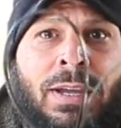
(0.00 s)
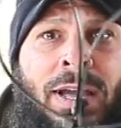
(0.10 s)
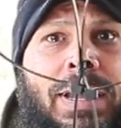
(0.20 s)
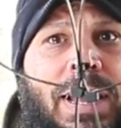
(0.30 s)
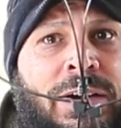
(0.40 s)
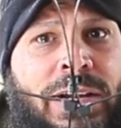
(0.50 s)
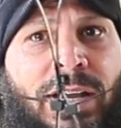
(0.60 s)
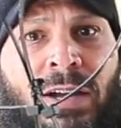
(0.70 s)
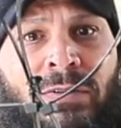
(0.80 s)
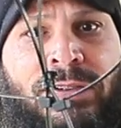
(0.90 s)
I carry
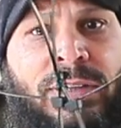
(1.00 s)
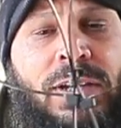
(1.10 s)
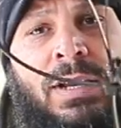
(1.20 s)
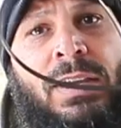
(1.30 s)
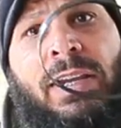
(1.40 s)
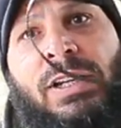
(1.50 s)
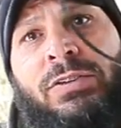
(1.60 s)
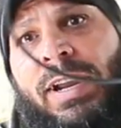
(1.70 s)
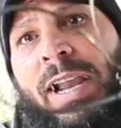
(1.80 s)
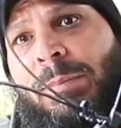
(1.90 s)
cuffs. These
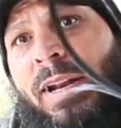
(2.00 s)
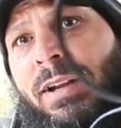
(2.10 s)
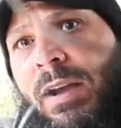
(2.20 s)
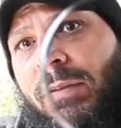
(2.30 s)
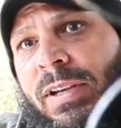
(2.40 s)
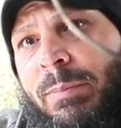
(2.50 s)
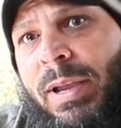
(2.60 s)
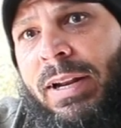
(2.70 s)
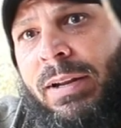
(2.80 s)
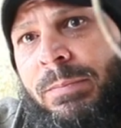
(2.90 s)
are handmade cuffs I
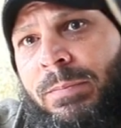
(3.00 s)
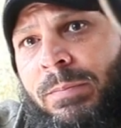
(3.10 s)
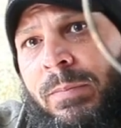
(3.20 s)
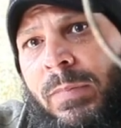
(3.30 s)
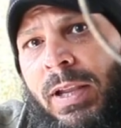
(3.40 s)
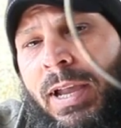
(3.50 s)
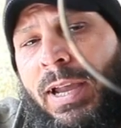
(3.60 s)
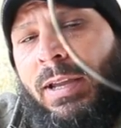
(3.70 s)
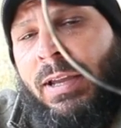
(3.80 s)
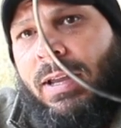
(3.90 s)
made,
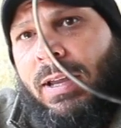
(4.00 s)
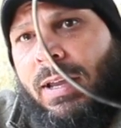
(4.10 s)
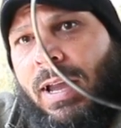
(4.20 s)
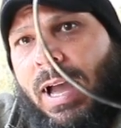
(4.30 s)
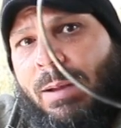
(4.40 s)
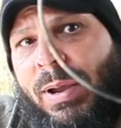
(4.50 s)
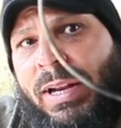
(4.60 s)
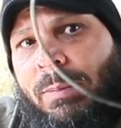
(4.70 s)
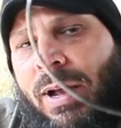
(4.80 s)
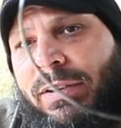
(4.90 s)
okay? I made
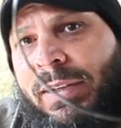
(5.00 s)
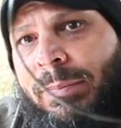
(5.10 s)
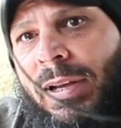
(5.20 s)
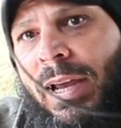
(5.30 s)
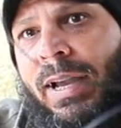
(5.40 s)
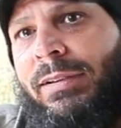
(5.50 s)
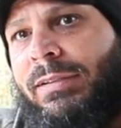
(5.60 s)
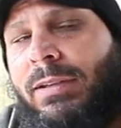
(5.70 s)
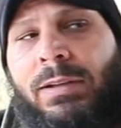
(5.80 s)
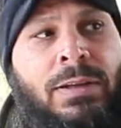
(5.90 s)
them out of zip ties
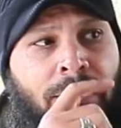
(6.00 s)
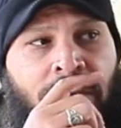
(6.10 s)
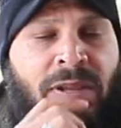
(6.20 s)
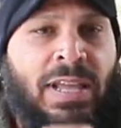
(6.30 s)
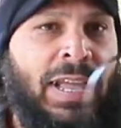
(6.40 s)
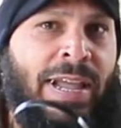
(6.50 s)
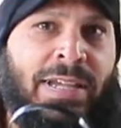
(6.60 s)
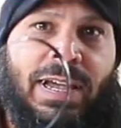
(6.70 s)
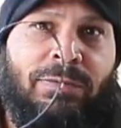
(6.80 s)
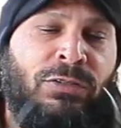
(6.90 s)
in
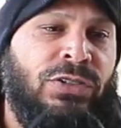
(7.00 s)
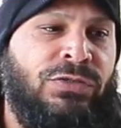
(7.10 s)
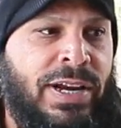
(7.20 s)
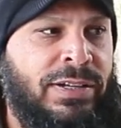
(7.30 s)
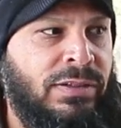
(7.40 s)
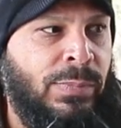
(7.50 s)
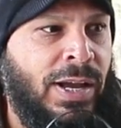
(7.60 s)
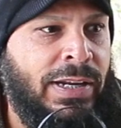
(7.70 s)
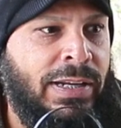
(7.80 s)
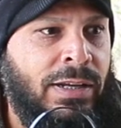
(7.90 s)
case I have to restrain
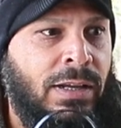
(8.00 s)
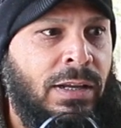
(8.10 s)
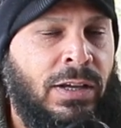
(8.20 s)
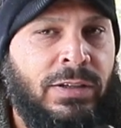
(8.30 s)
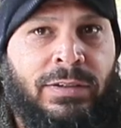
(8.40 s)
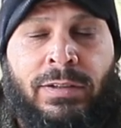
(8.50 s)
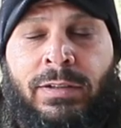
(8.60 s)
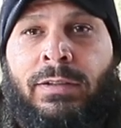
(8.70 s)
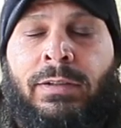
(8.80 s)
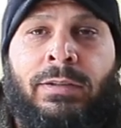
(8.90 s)
somebody because the,
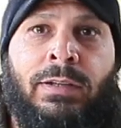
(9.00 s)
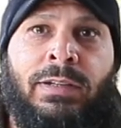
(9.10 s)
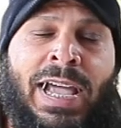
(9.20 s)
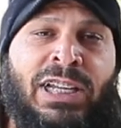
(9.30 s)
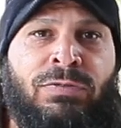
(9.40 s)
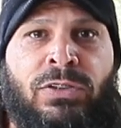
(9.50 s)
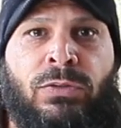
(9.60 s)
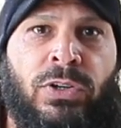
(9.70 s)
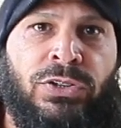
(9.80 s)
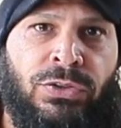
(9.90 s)
the, last
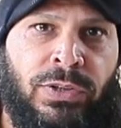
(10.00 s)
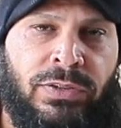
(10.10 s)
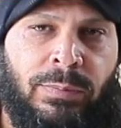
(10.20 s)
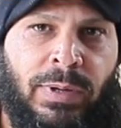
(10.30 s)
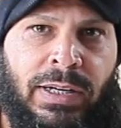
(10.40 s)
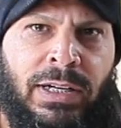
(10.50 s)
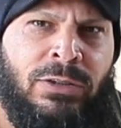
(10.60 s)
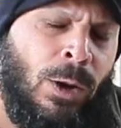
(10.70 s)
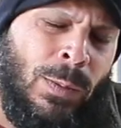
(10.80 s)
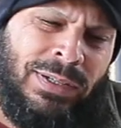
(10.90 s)
resort is shooting somebody. It's
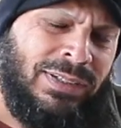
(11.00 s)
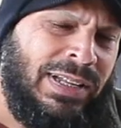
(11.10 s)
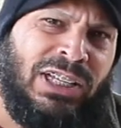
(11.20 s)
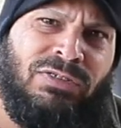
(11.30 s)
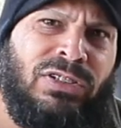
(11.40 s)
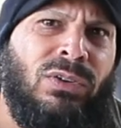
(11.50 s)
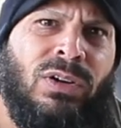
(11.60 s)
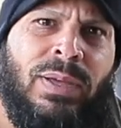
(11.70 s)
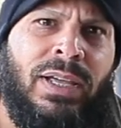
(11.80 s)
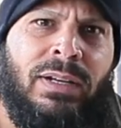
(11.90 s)
always the last
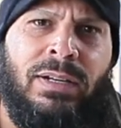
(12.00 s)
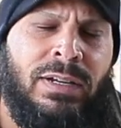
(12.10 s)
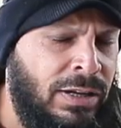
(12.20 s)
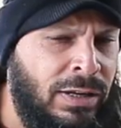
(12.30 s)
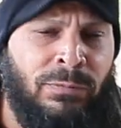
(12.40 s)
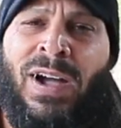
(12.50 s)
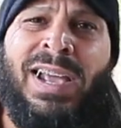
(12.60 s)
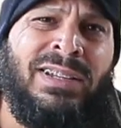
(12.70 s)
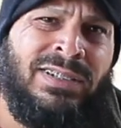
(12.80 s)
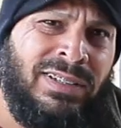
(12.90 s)
resort, man. Uh,
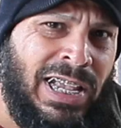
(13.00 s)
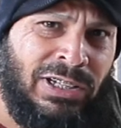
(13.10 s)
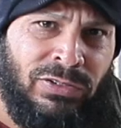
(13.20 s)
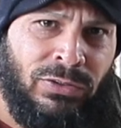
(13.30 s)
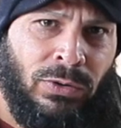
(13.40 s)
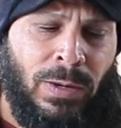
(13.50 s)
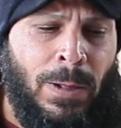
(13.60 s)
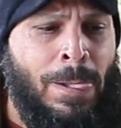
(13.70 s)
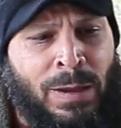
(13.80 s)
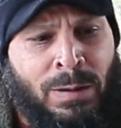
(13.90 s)
violence is the last resort.
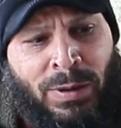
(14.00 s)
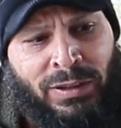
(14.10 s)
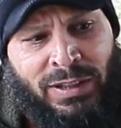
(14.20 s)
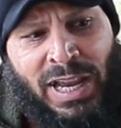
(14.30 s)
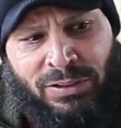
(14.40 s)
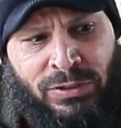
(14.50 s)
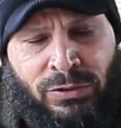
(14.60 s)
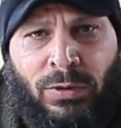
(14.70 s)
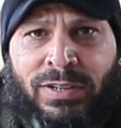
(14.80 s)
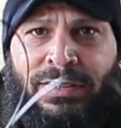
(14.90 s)
But the last
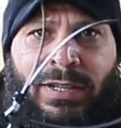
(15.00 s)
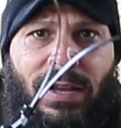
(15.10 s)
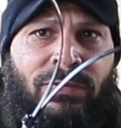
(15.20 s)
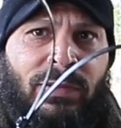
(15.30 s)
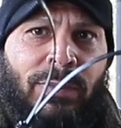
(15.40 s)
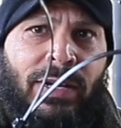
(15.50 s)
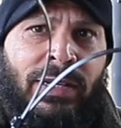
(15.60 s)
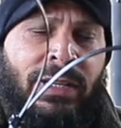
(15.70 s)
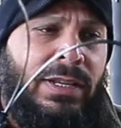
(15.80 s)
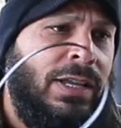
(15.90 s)
resort is to cuff
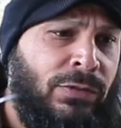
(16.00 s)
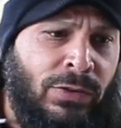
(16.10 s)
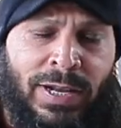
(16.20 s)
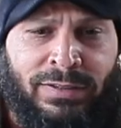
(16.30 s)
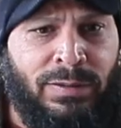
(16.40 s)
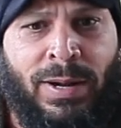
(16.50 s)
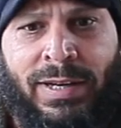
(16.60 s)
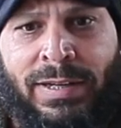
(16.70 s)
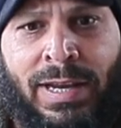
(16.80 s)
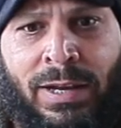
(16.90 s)
somebody. If you get
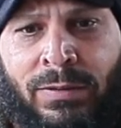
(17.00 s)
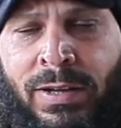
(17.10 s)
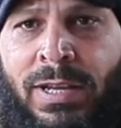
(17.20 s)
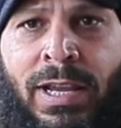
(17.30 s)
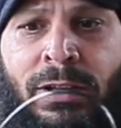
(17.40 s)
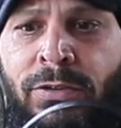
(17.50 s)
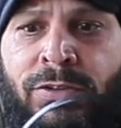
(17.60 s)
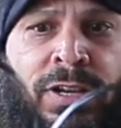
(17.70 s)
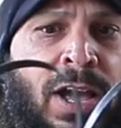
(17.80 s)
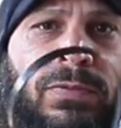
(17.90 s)
somebody down, you
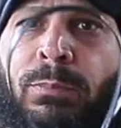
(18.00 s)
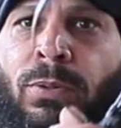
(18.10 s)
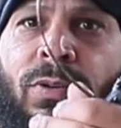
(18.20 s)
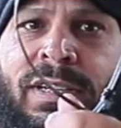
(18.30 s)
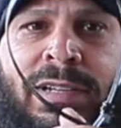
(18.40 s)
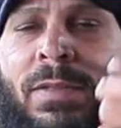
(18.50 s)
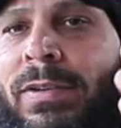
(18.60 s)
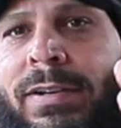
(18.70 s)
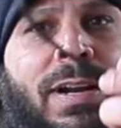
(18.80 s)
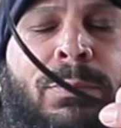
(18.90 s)
just cuff them. Put these together,
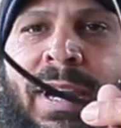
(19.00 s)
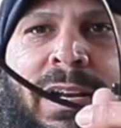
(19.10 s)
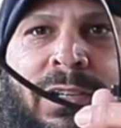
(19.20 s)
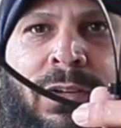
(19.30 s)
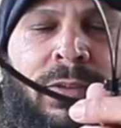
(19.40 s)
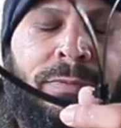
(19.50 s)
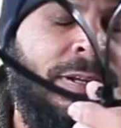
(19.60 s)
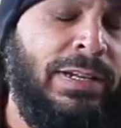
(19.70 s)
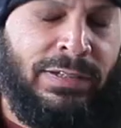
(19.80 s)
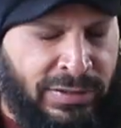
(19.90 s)
they're not breaking these off.
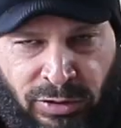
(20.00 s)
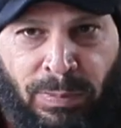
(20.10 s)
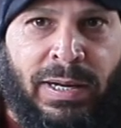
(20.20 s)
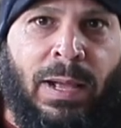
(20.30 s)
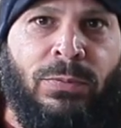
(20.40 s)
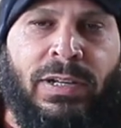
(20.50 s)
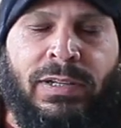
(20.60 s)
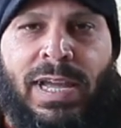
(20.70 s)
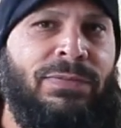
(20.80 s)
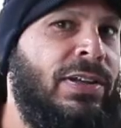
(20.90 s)
Until somebody comes with a
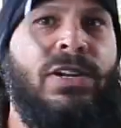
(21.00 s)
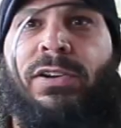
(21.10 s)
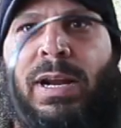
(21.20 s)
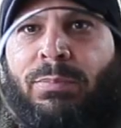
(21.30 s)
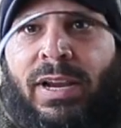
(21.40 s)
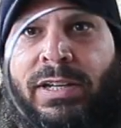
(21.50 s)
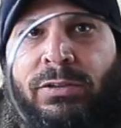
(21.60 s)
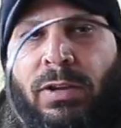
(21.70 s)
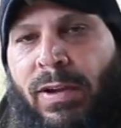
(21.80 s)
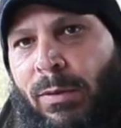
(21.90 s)
knife, they're not breaking
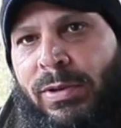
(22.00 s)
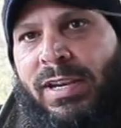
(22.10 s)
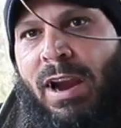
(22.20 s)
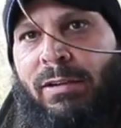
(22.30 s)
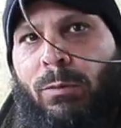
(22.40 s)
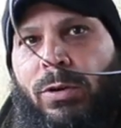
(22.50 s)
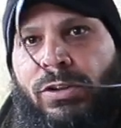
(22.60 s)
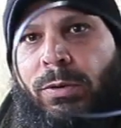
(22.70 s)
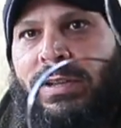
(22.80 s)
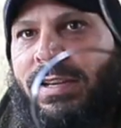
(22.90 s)
these off. I always carry one or
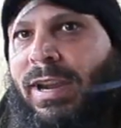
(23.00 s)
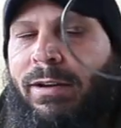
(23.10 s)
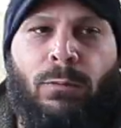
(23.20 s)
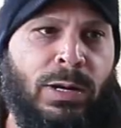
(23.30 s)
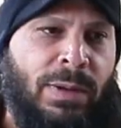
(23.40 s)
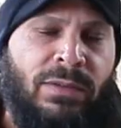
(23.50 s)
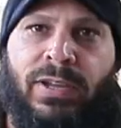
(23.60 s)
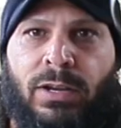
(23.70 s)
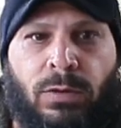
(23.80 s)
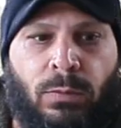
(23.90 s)
two of these. I carry one in my
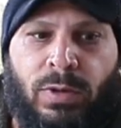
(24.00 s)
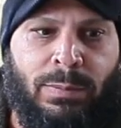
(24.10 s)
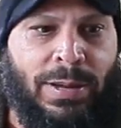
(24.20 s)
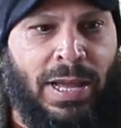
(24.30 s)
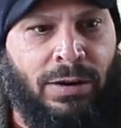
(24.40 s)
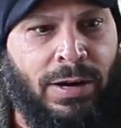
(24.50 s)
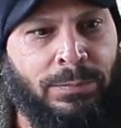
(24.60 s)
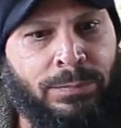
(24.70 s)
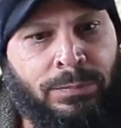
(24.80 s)
vehicle, one in the bag, all right?